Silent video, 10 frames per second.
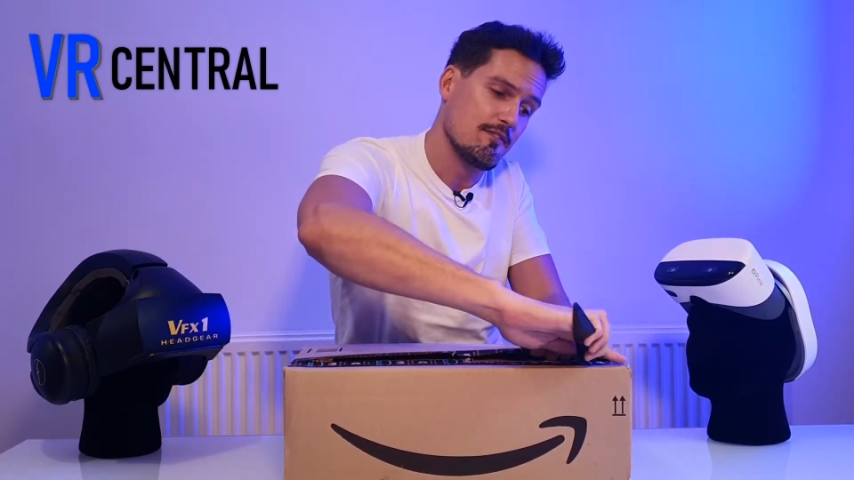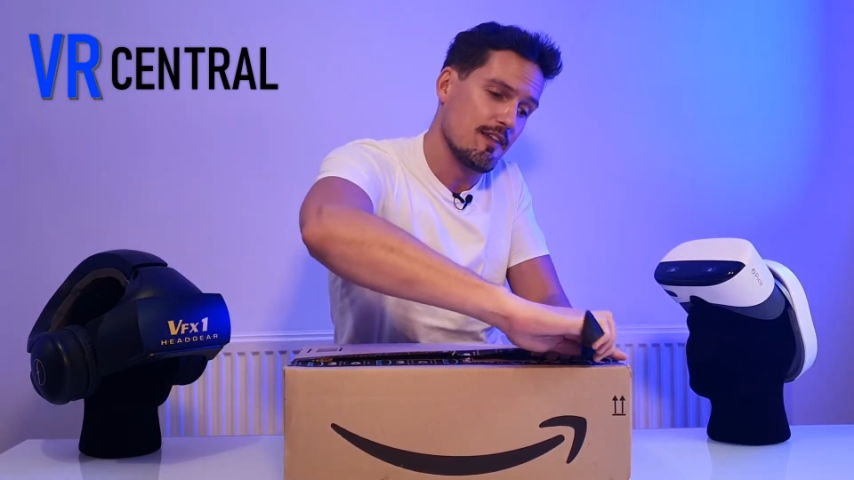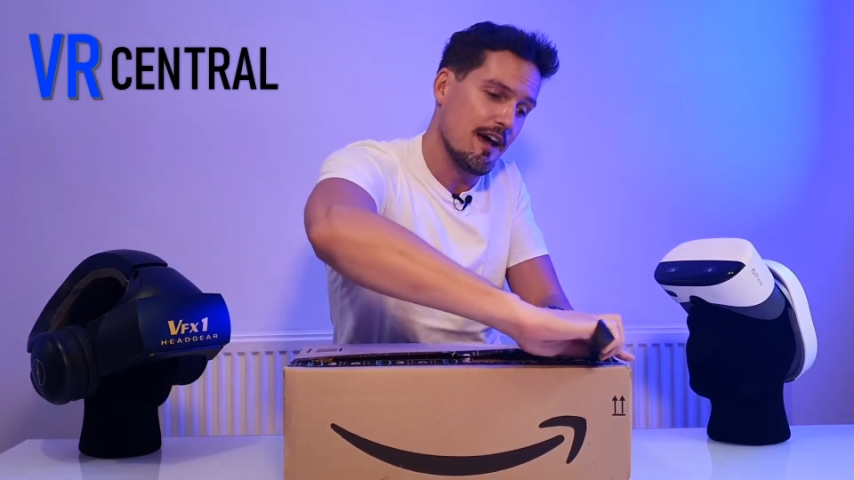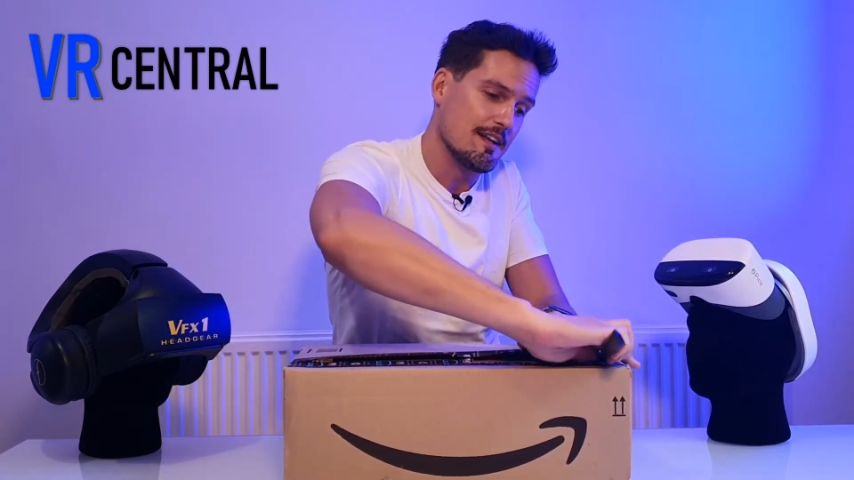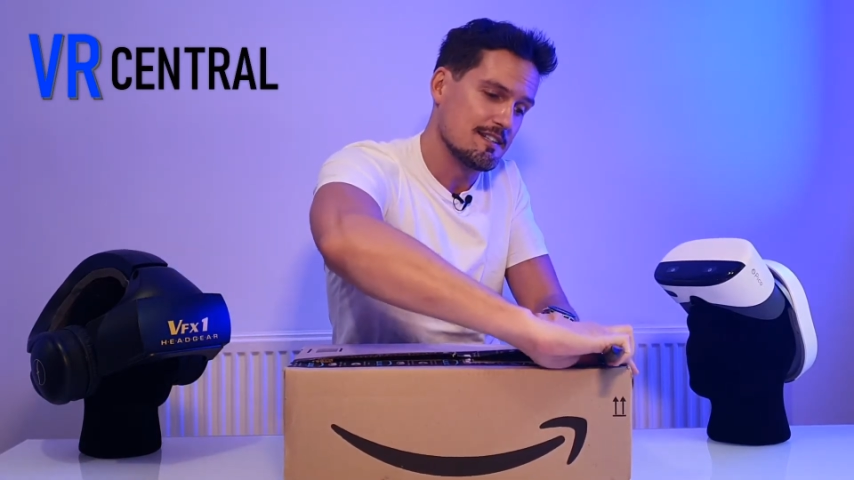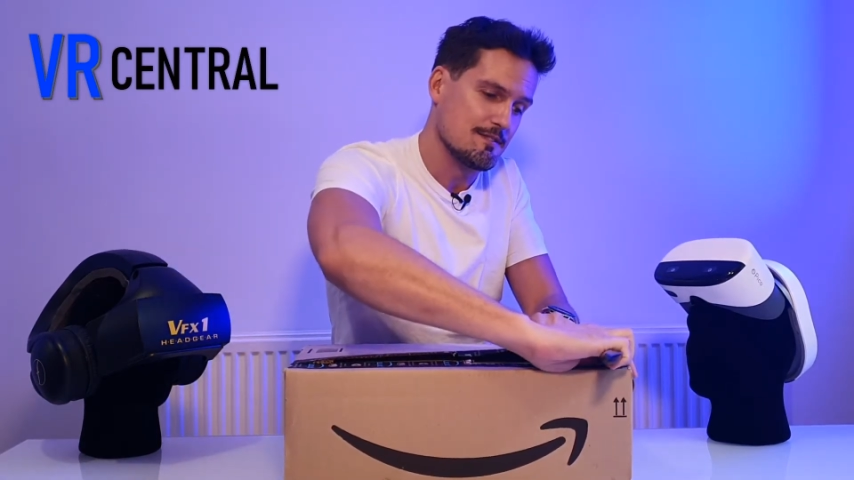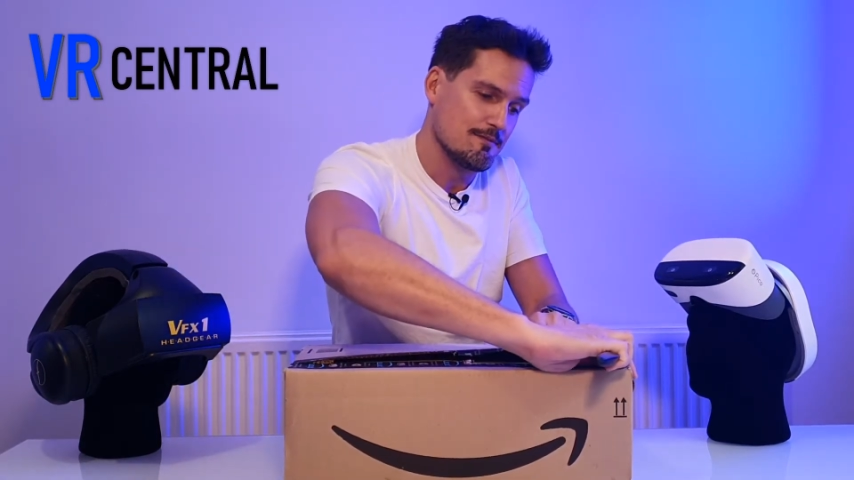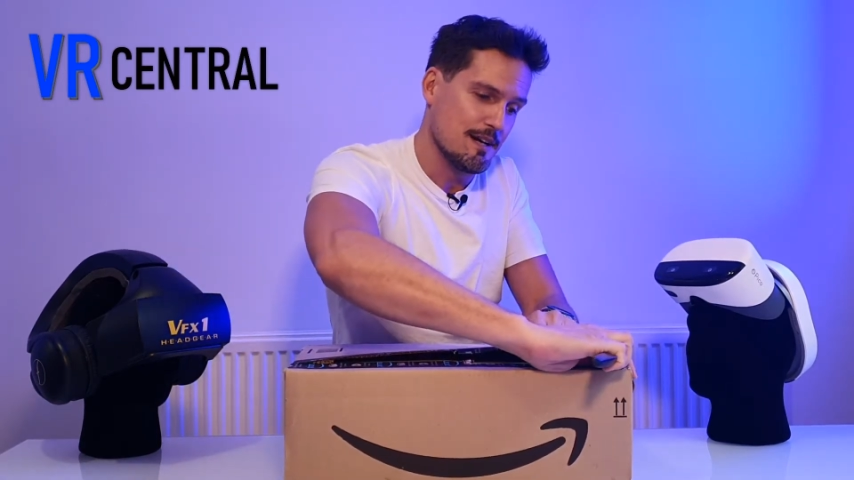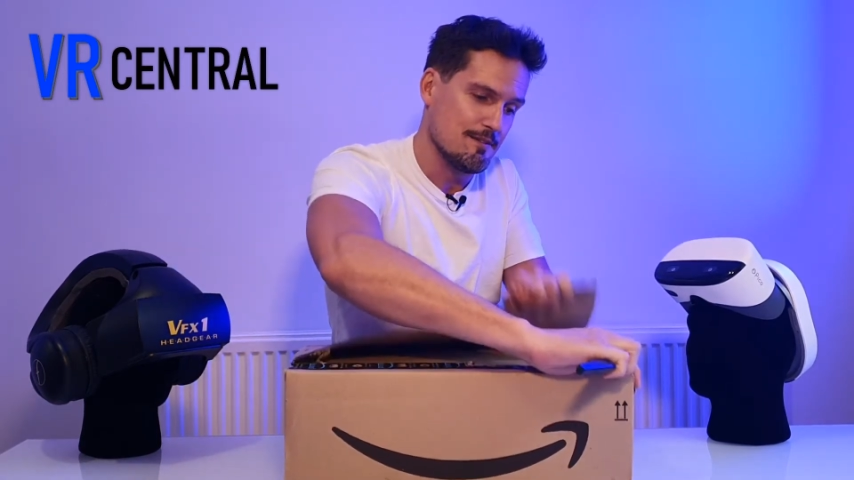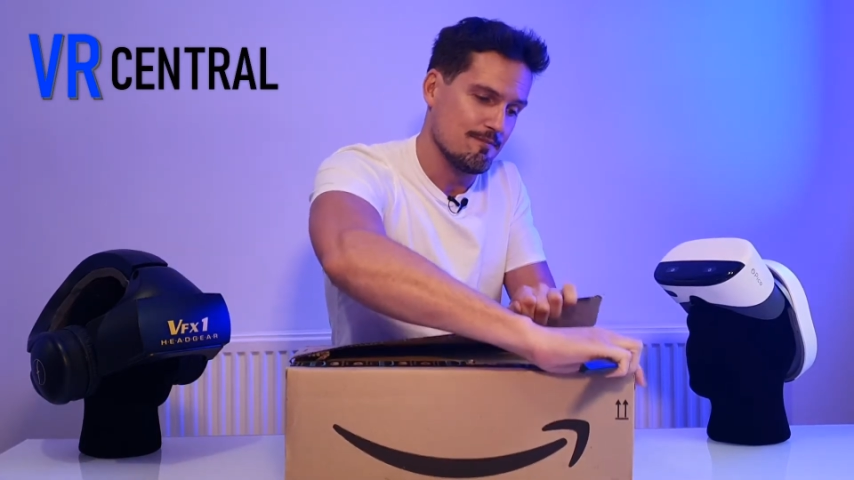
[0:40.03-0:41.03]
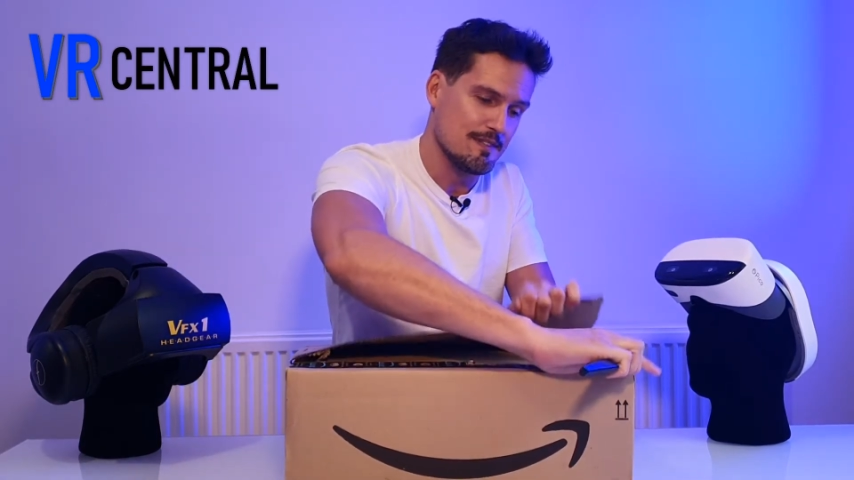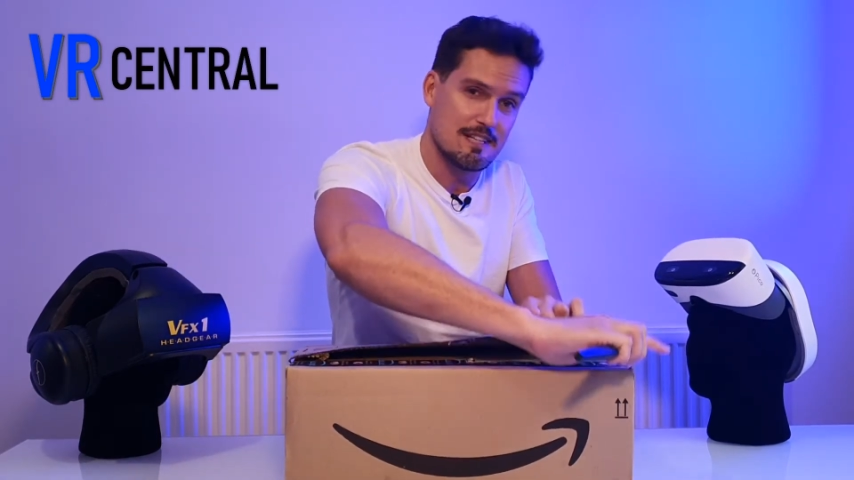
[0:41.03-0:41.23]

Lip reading: of that, well,